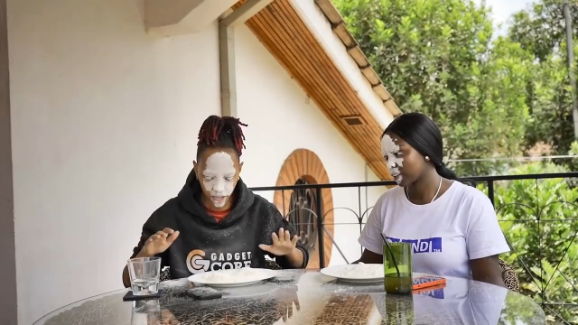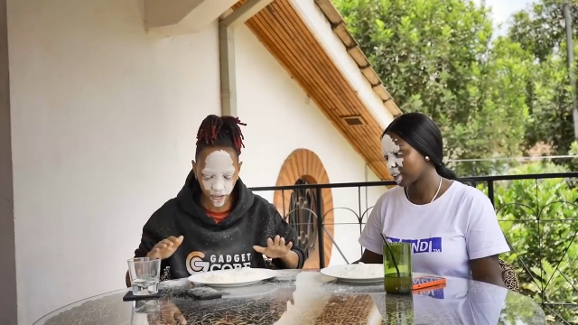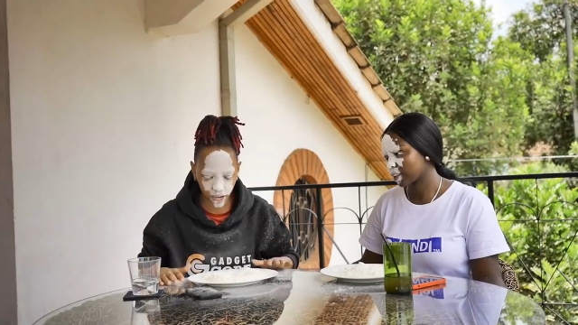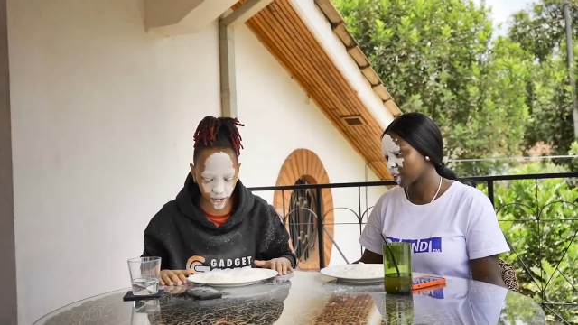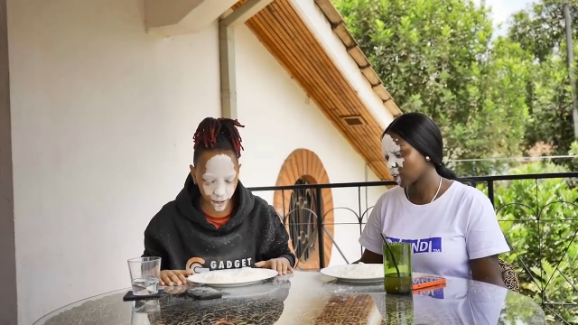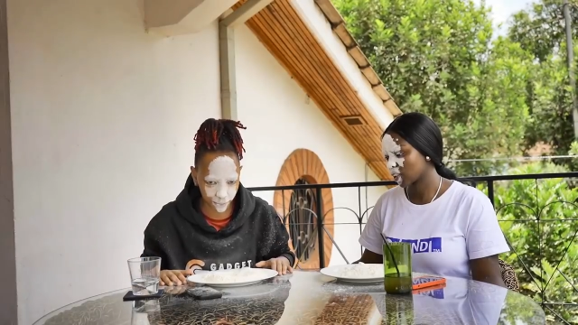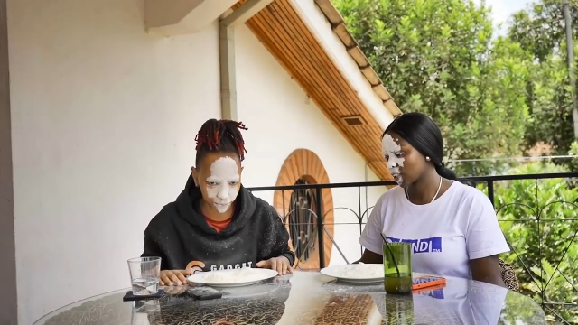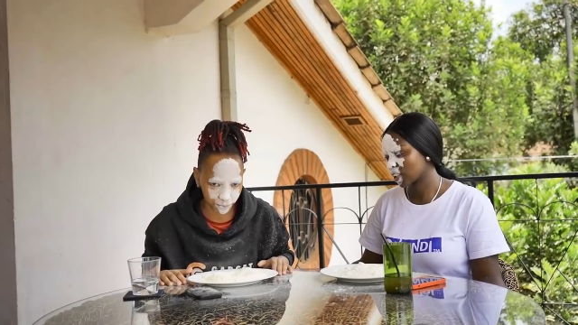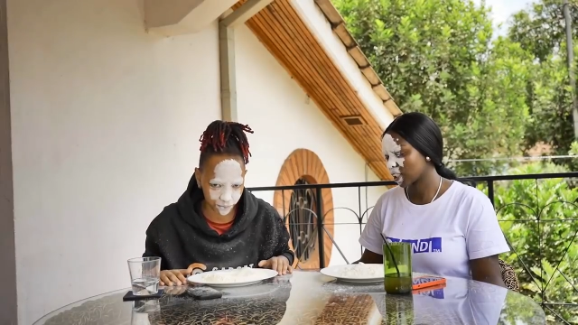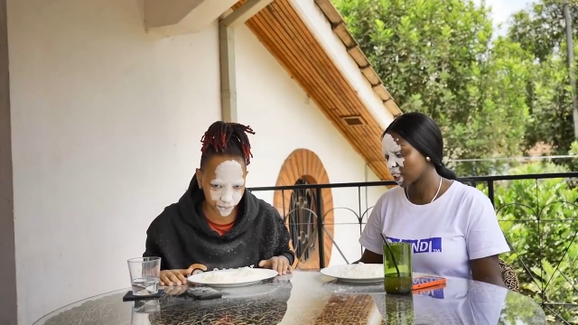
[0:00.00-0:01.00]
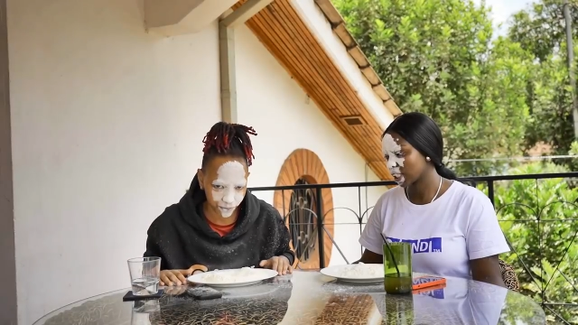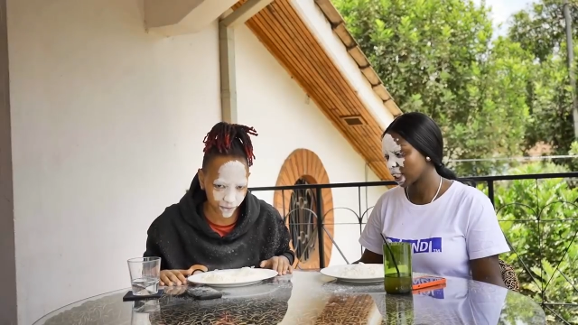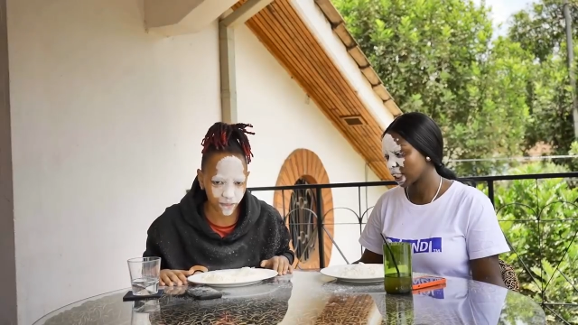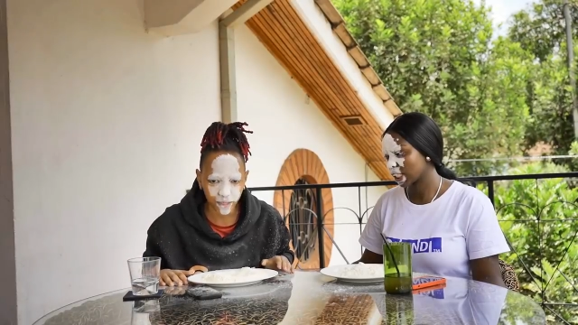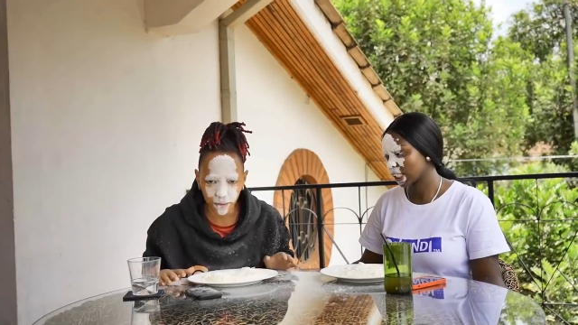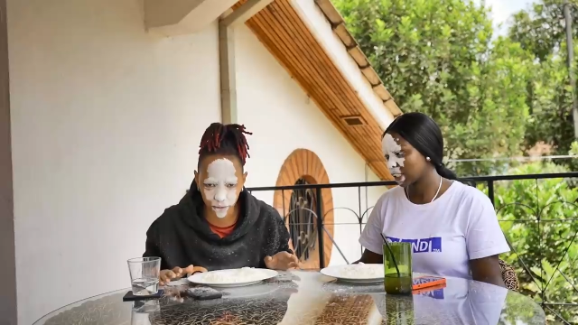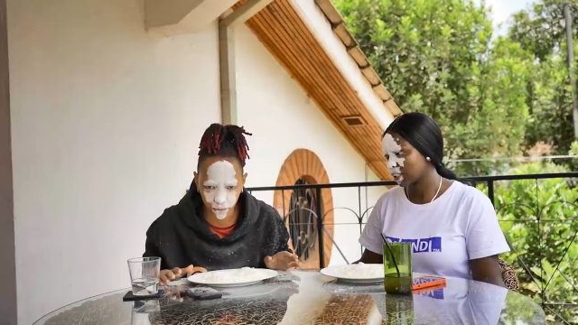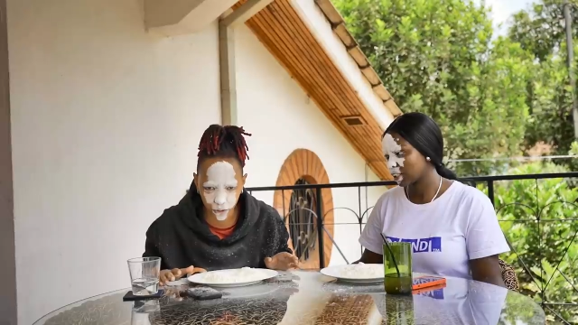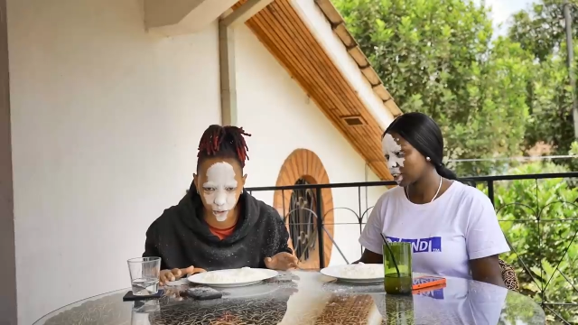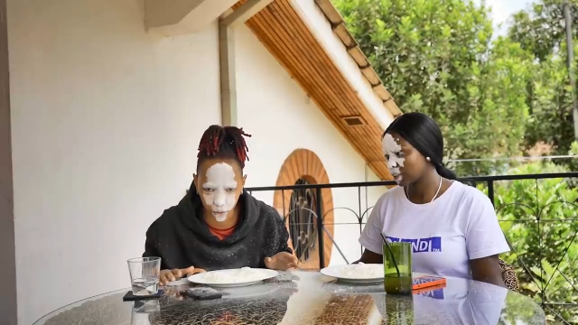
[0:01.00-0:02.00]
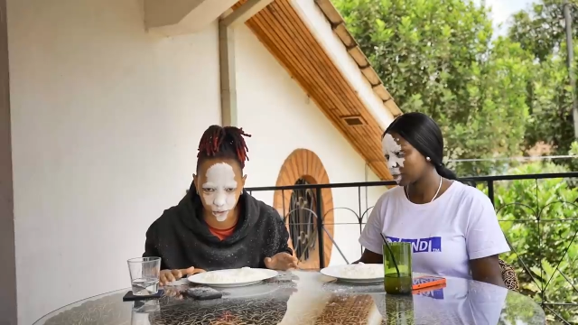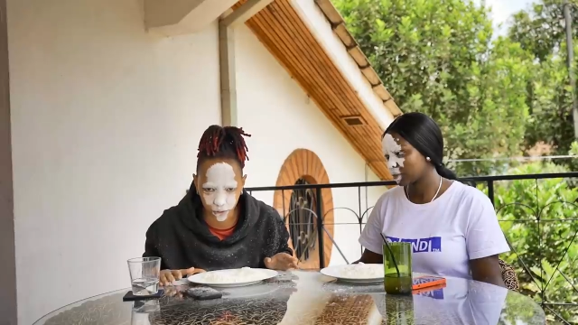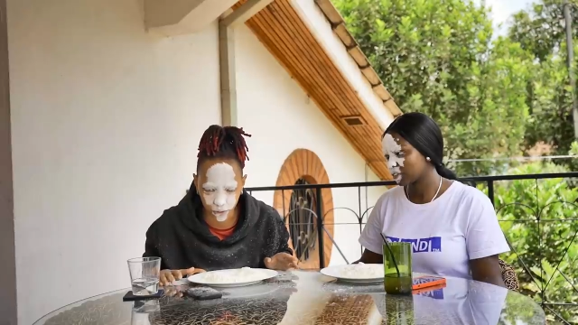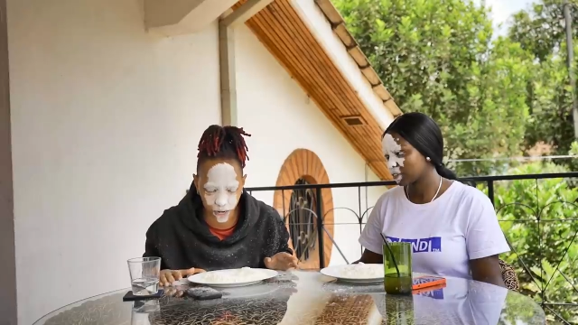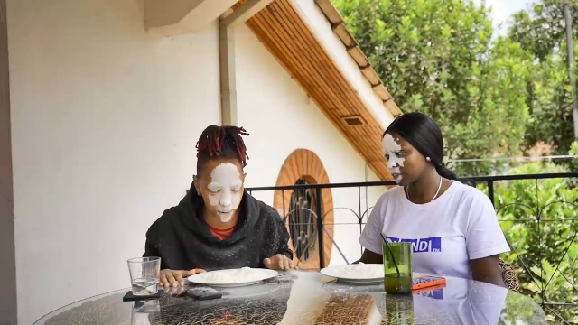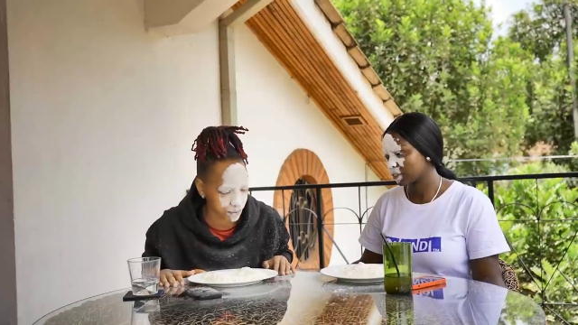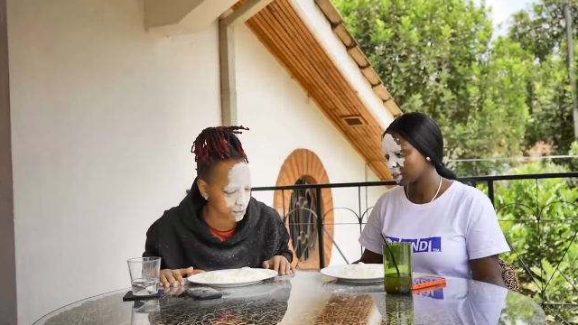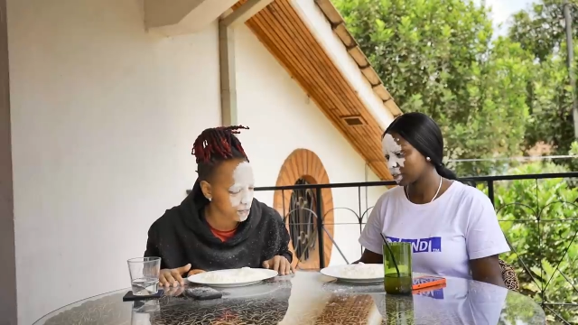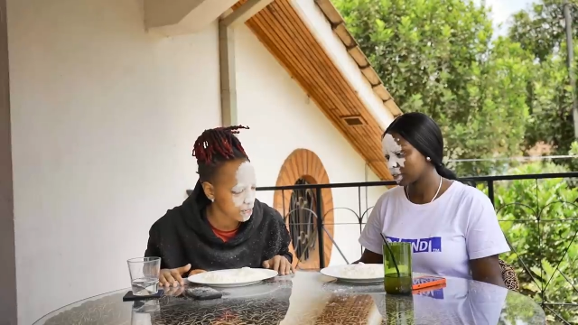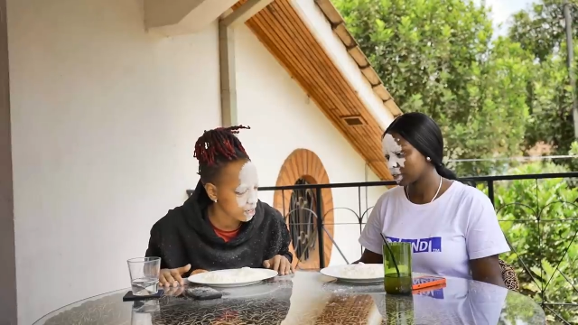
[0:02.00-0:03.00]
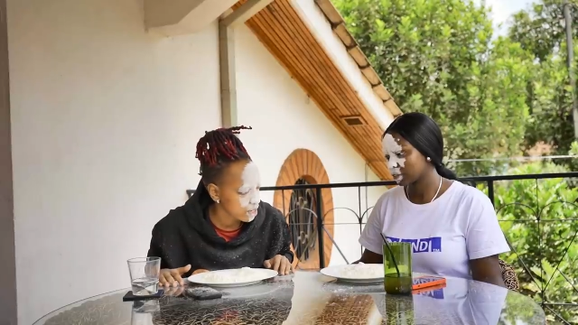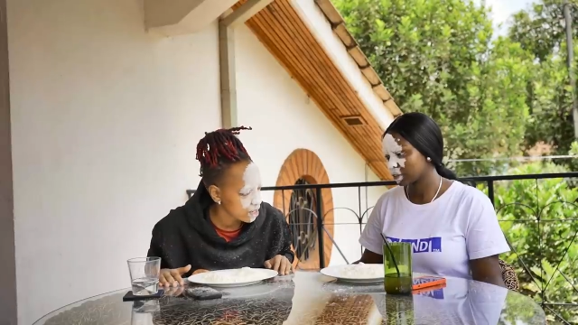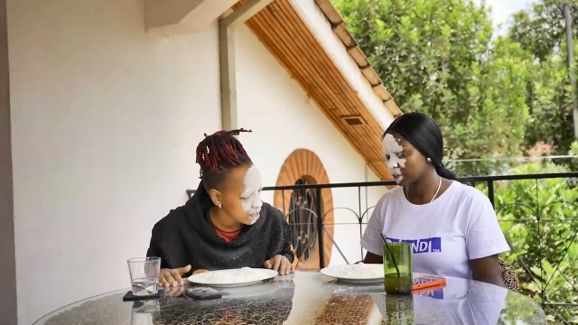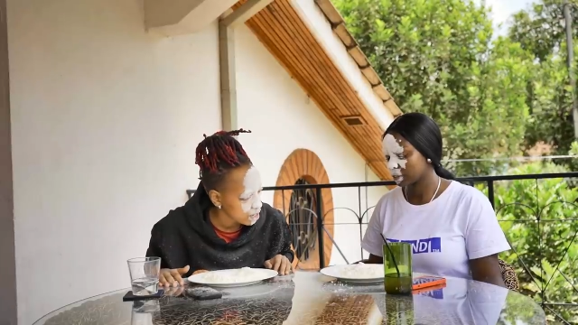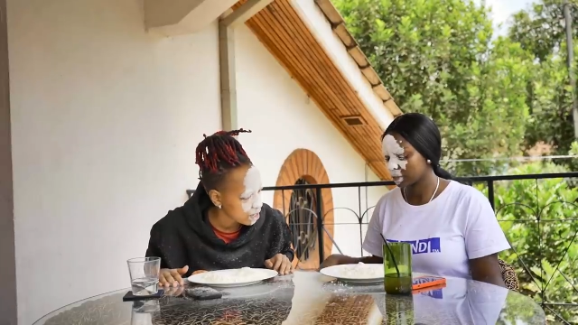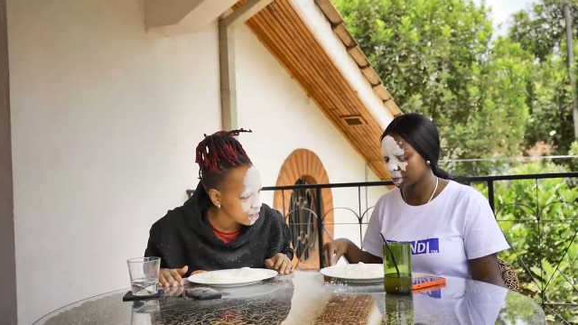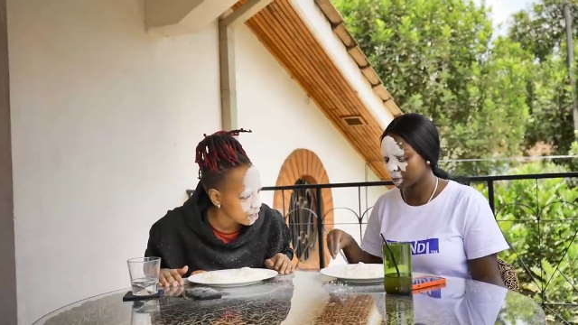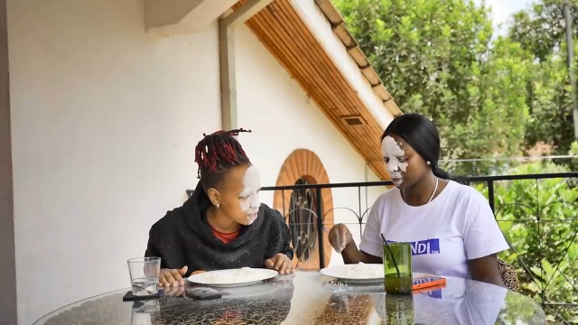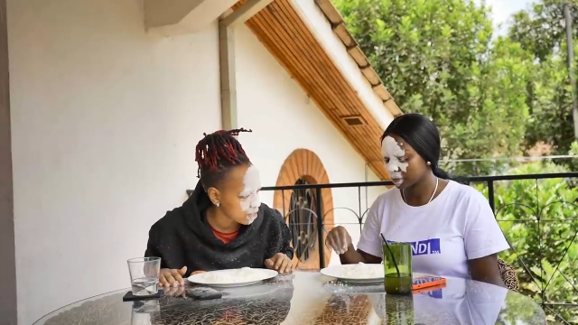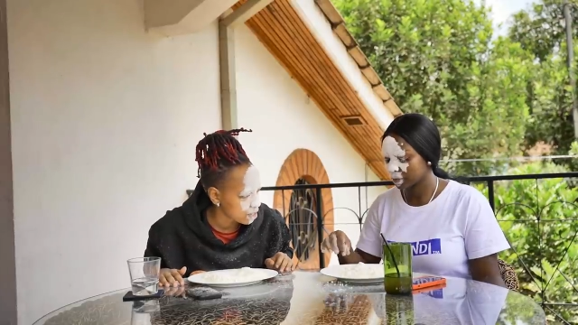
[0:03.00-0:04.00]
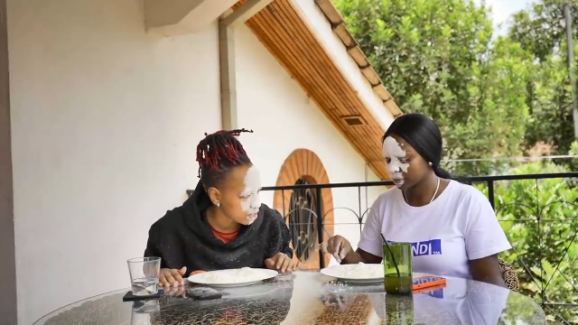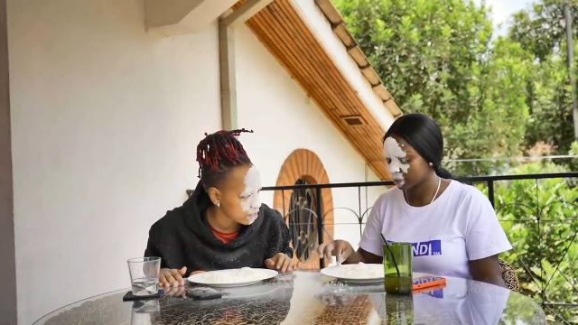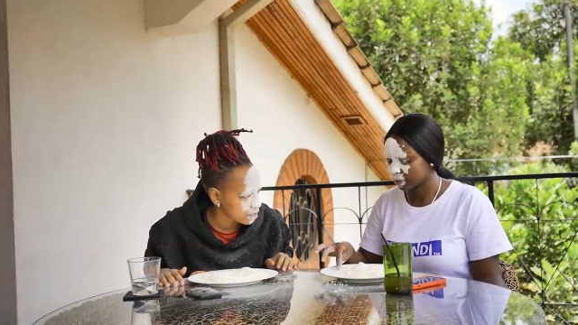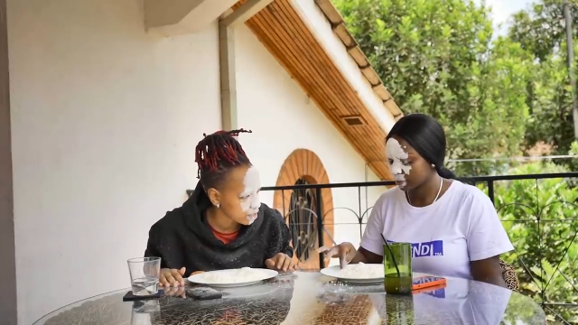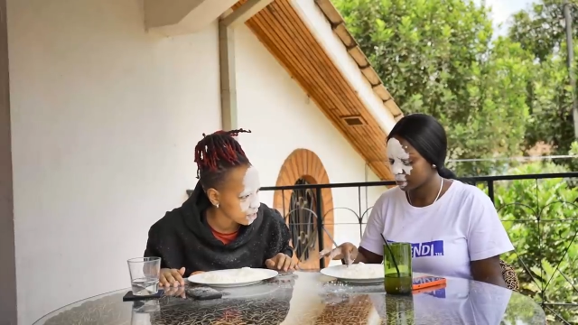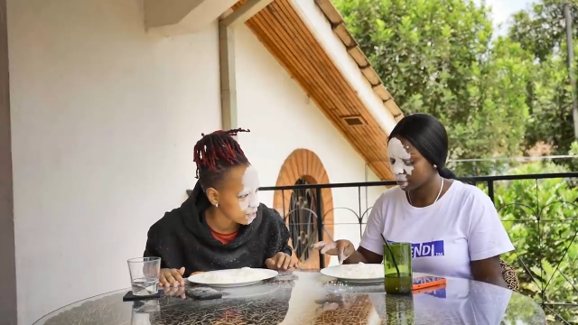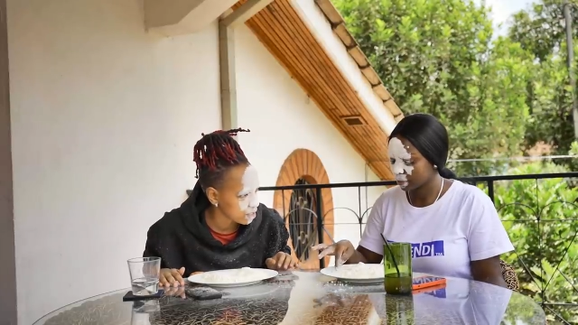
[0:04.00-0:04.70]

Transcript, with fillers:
Speaker 1: Um before to wrap, Uh,